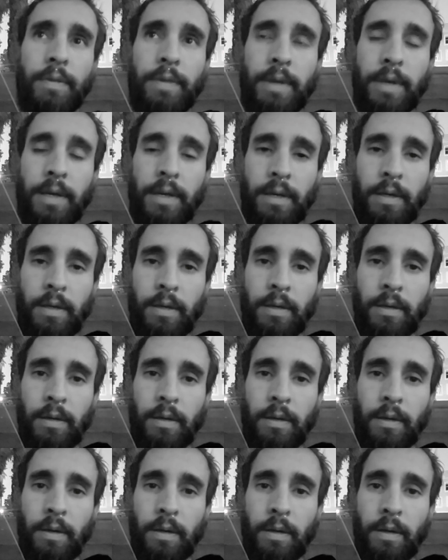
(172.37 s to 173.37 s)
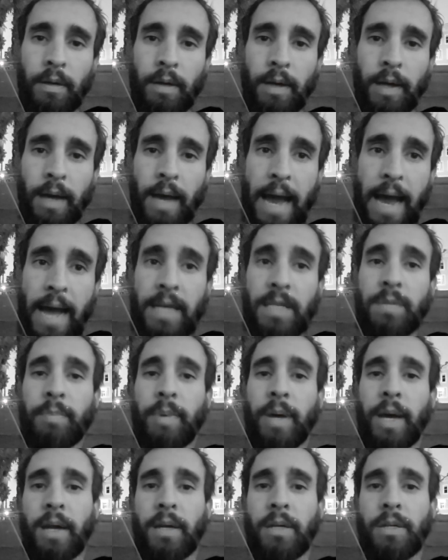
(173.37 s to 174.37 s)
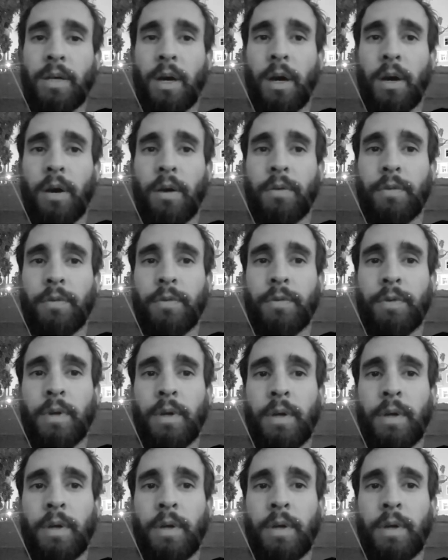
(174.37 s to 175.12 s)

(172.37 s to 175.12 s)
the aspect of